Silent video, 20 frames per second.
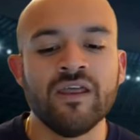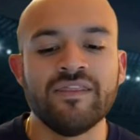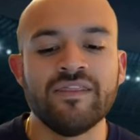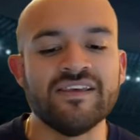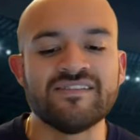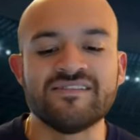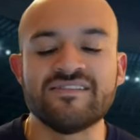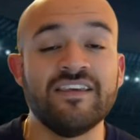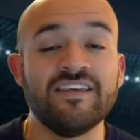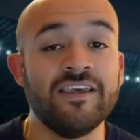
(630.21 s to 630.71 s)

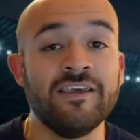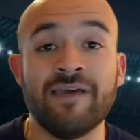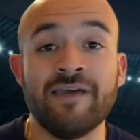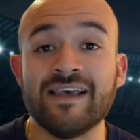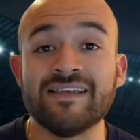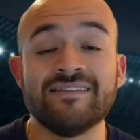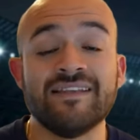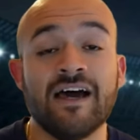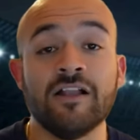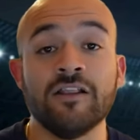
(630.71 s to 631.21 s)
This team
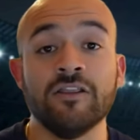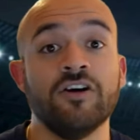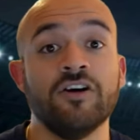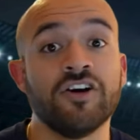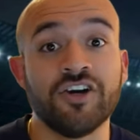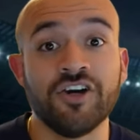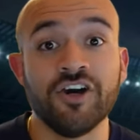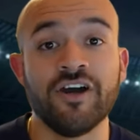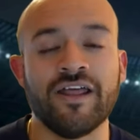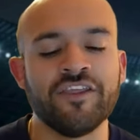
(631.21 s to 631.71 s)
has not
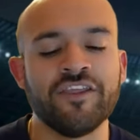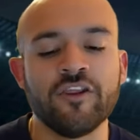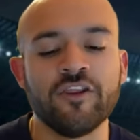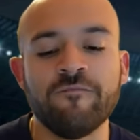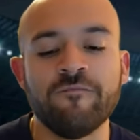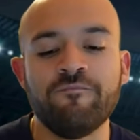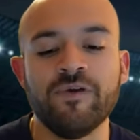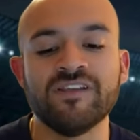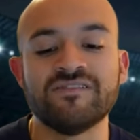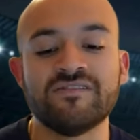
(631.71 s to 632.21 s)
looked good. I think
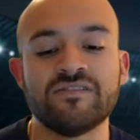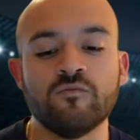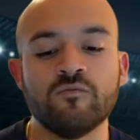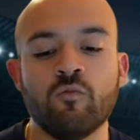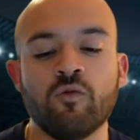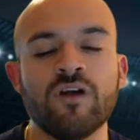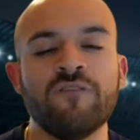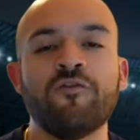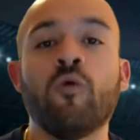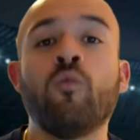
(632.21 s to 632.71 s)
they've been
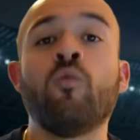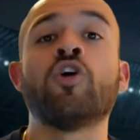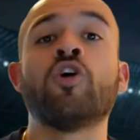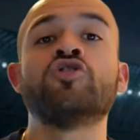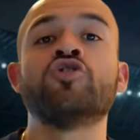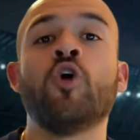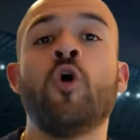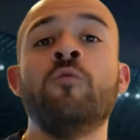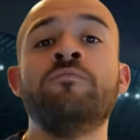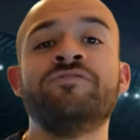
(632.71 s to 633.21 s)
one of the
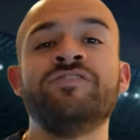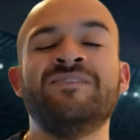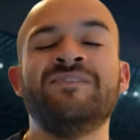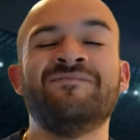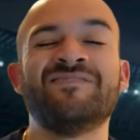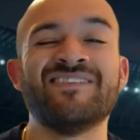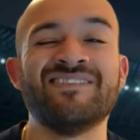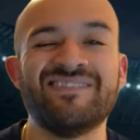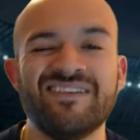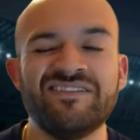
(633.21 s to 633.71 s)
worst home
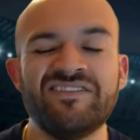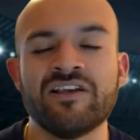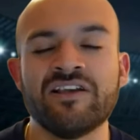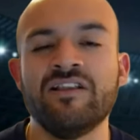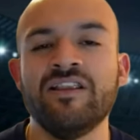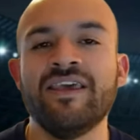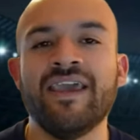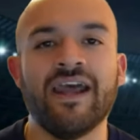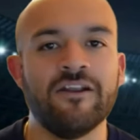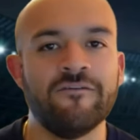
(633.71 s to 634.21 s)
teams
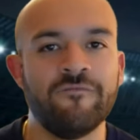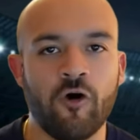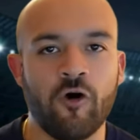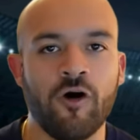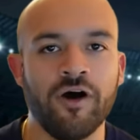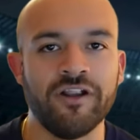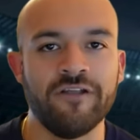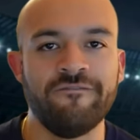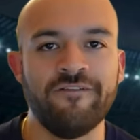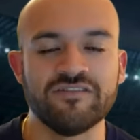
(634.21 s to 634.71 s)
statistically out of all
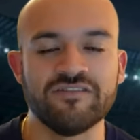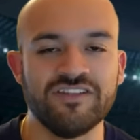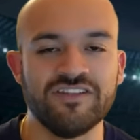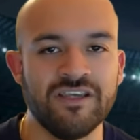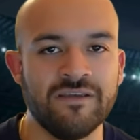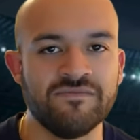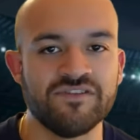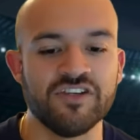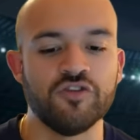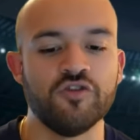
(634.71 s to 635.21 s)
NFL
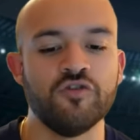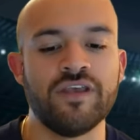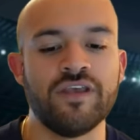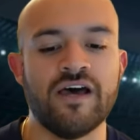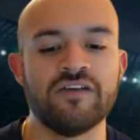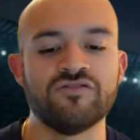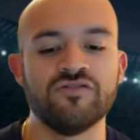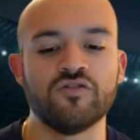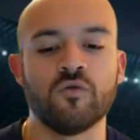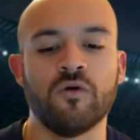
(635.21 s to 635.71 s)
teams in
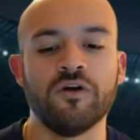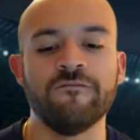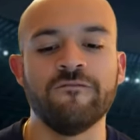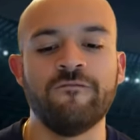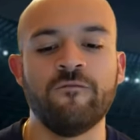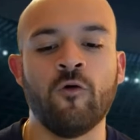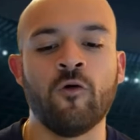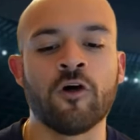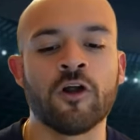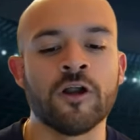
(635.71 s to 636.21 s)

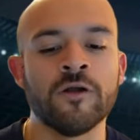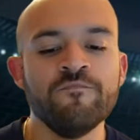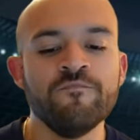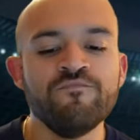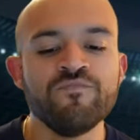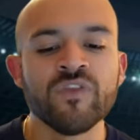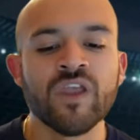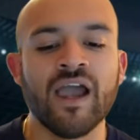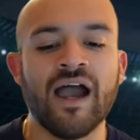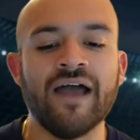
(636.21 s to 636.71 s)
2024.
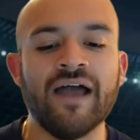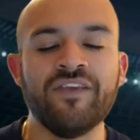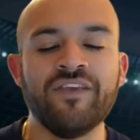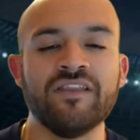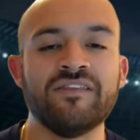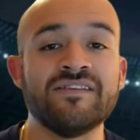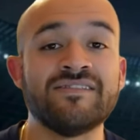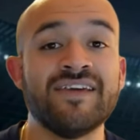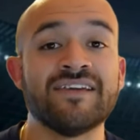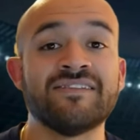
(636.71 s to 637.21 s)
I
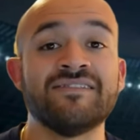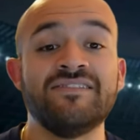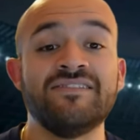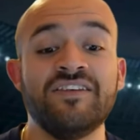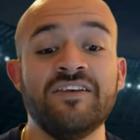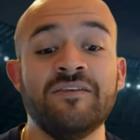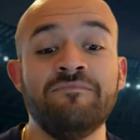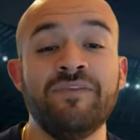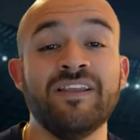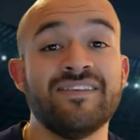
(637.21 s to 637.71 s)
think the Texans
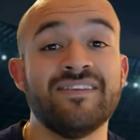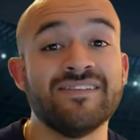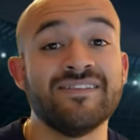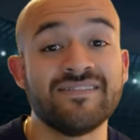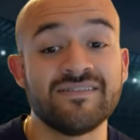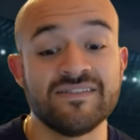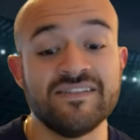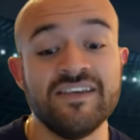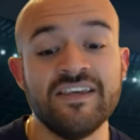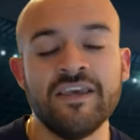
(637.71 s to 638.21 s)
team beat
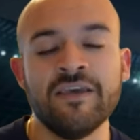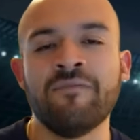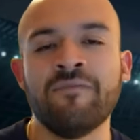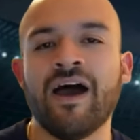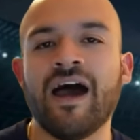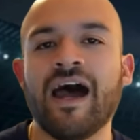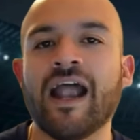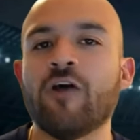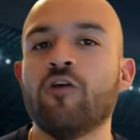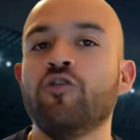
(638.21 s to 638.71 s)
this team.
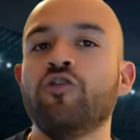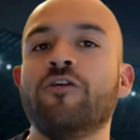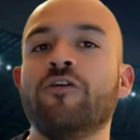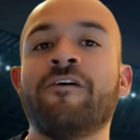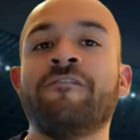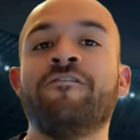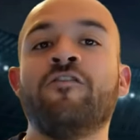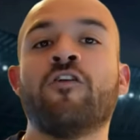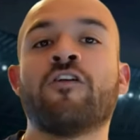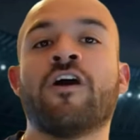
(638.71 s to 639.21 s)
I don't know if I
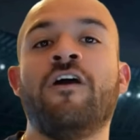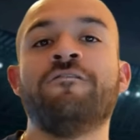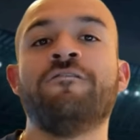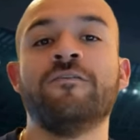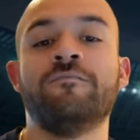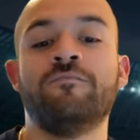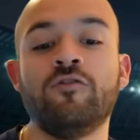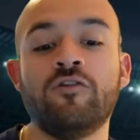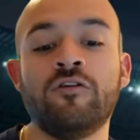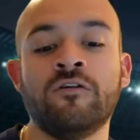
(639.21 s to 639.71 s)
feel
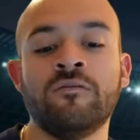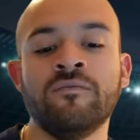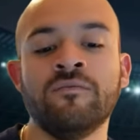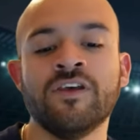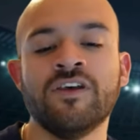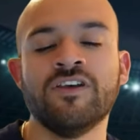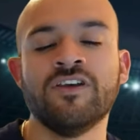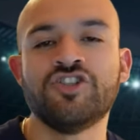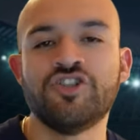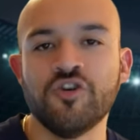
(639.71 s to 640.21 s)
comfortable
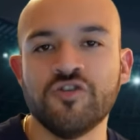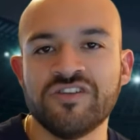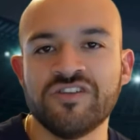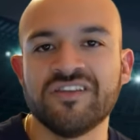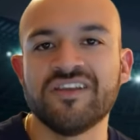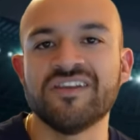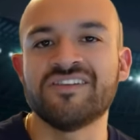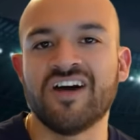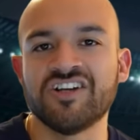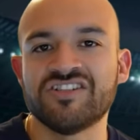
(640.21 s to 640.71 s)
choosing
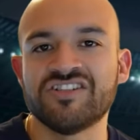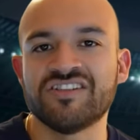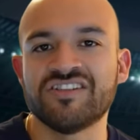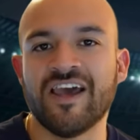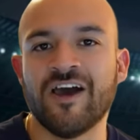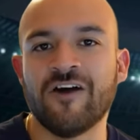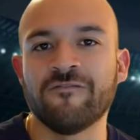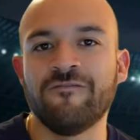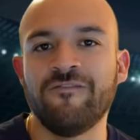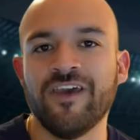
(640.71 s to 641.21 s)
the
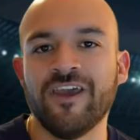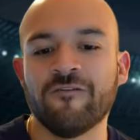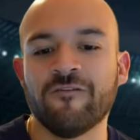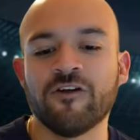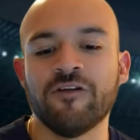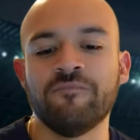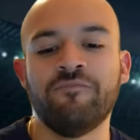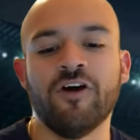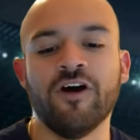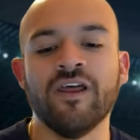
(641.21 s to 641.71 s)
touchdown
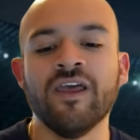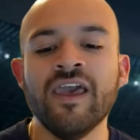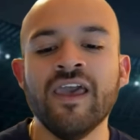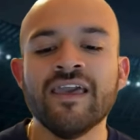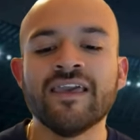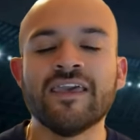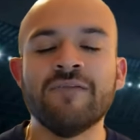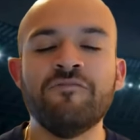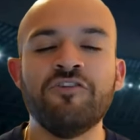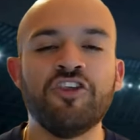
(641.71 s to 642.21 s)
favorite, but
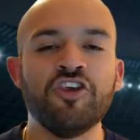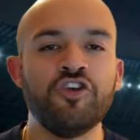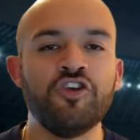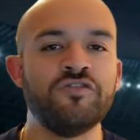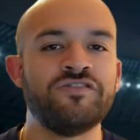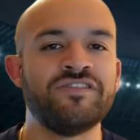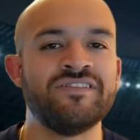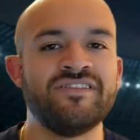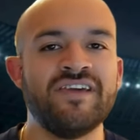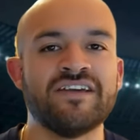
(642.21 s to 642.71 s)
give me the
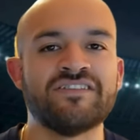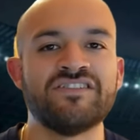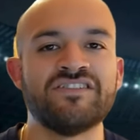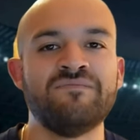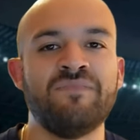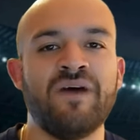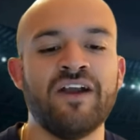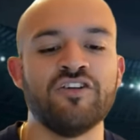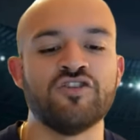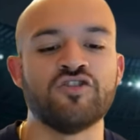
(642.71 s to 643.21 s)
Houston
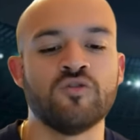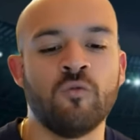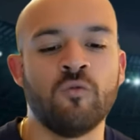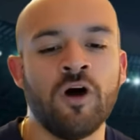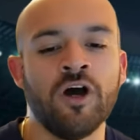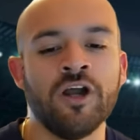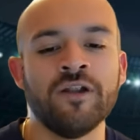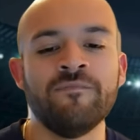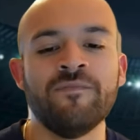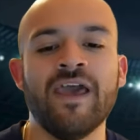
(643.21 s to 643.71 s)
Texans minus
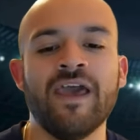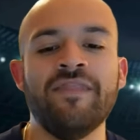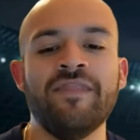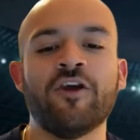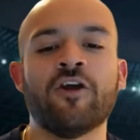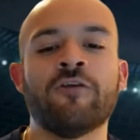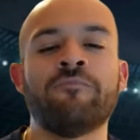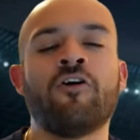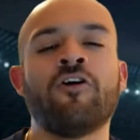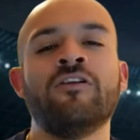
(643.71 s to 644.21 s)
one, and
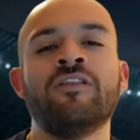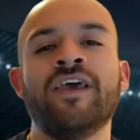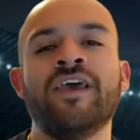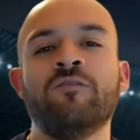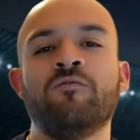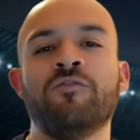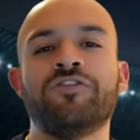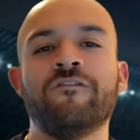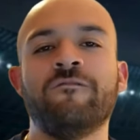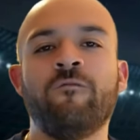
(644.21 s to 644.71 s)
they're
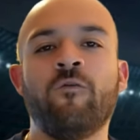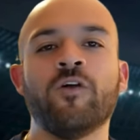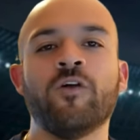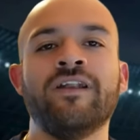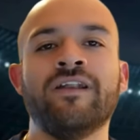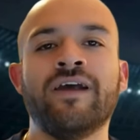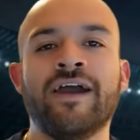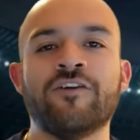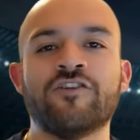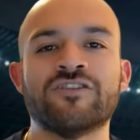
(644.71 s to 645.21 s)
parlayed with the
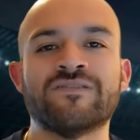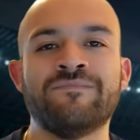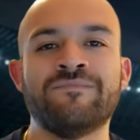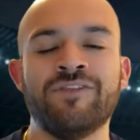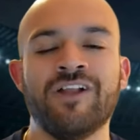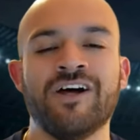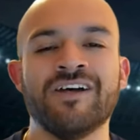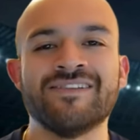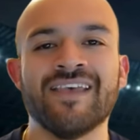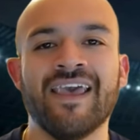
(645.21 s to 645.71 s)
49ers
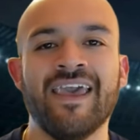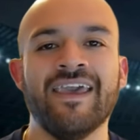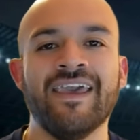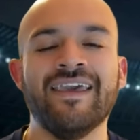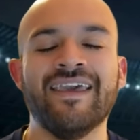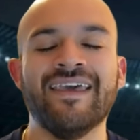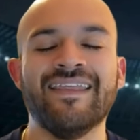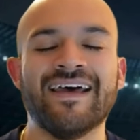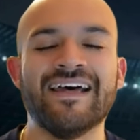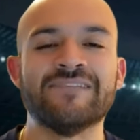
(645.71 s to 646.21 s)
plus
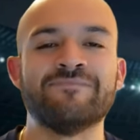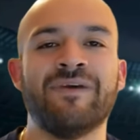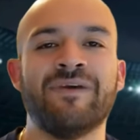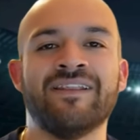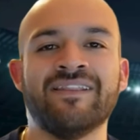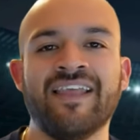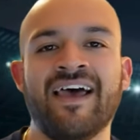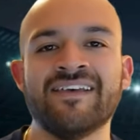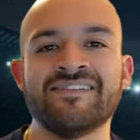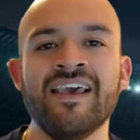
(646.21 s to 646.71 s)
eight. And that is my
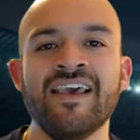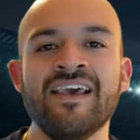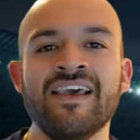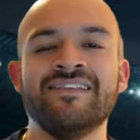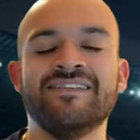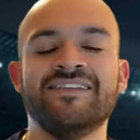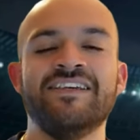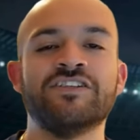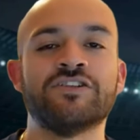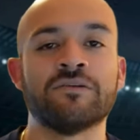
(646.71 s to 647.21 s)
last
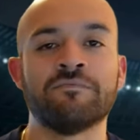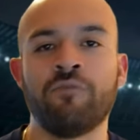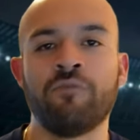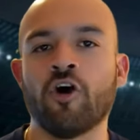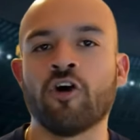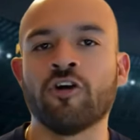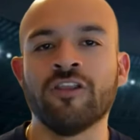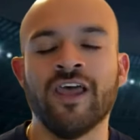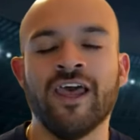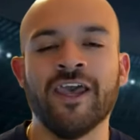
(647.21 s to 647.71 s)
teaser
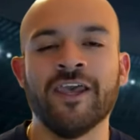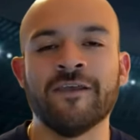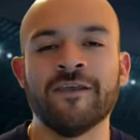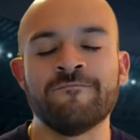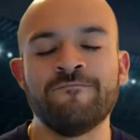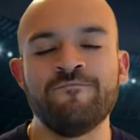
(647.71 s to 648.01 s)
parlay.